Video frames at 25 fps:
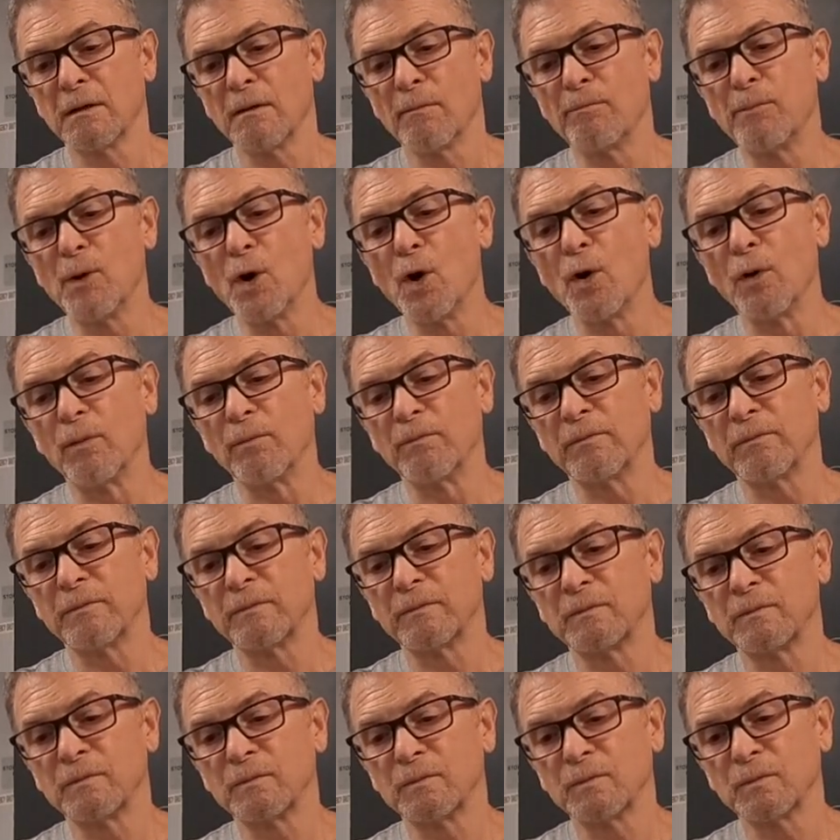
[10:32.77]
Boom,
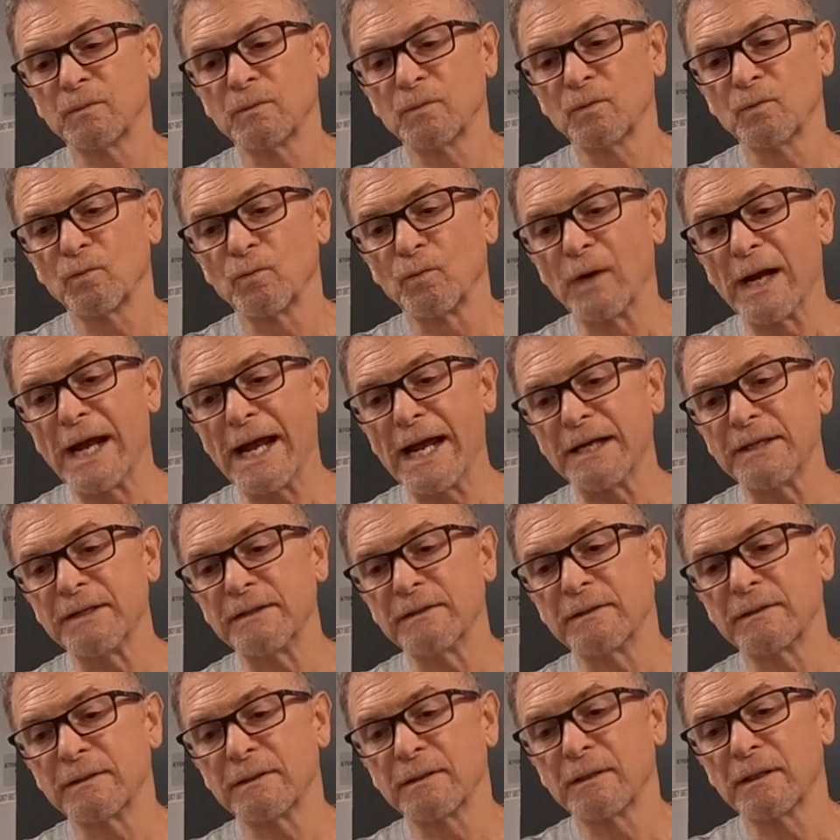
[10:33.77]
red,
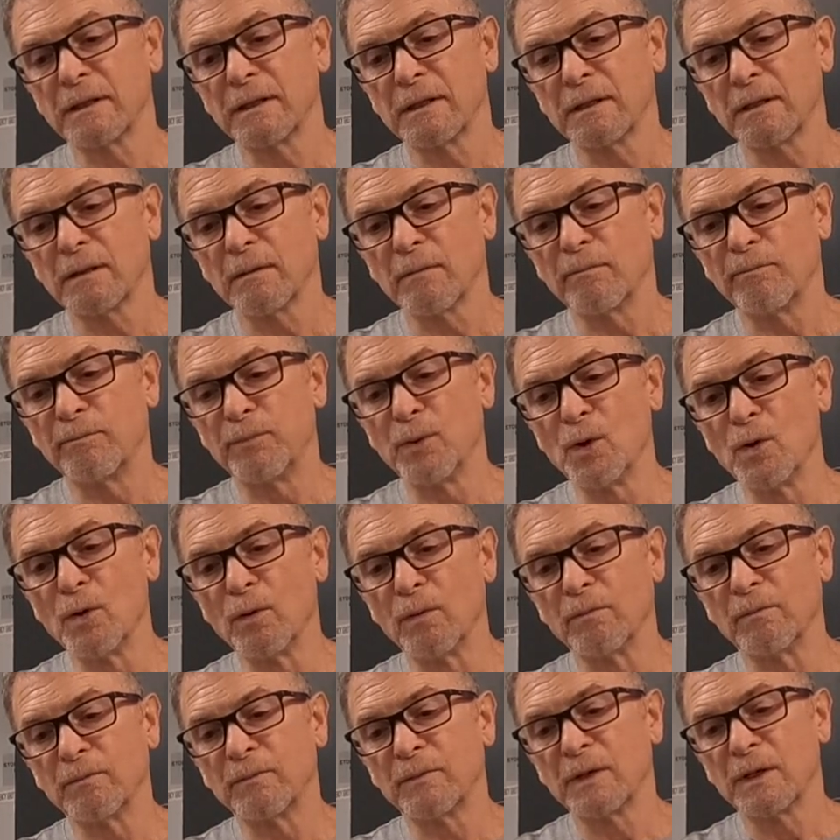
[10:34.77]

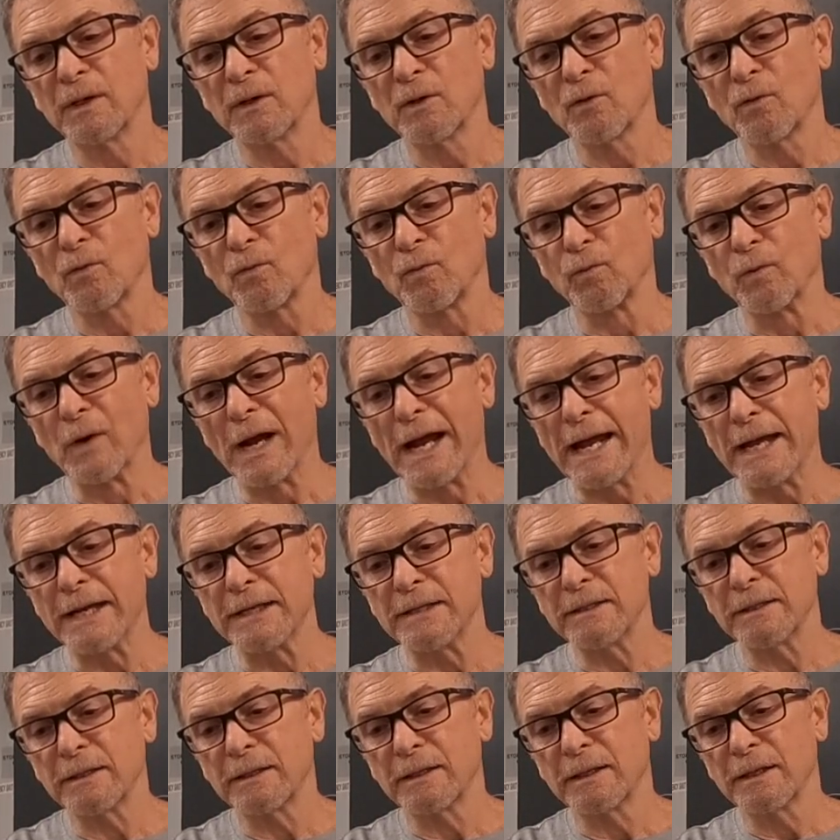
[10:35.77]
boom,
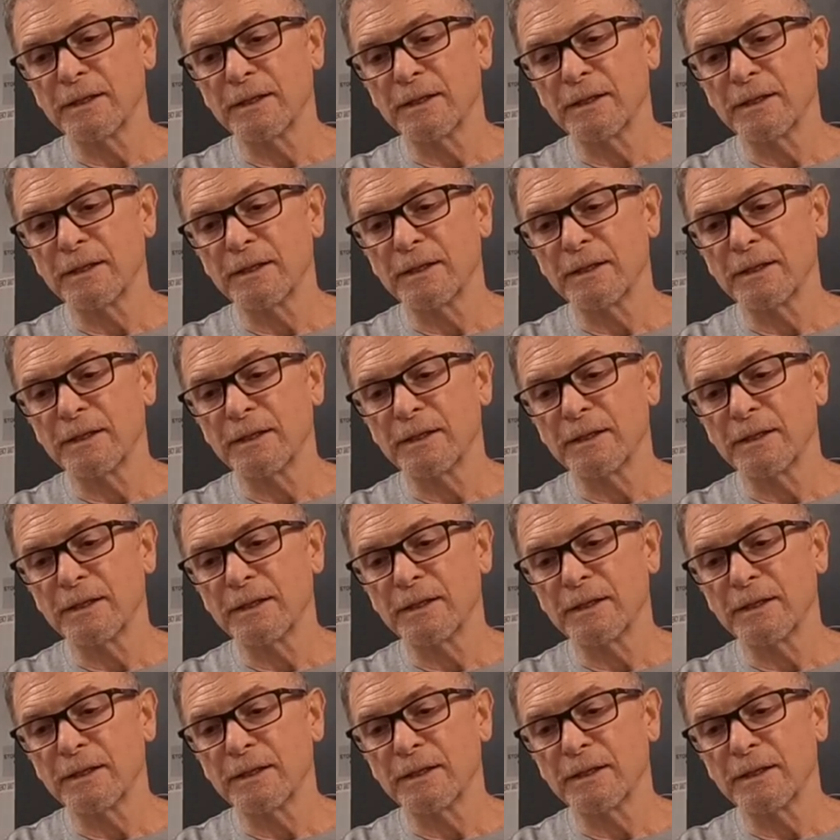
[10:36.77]
red.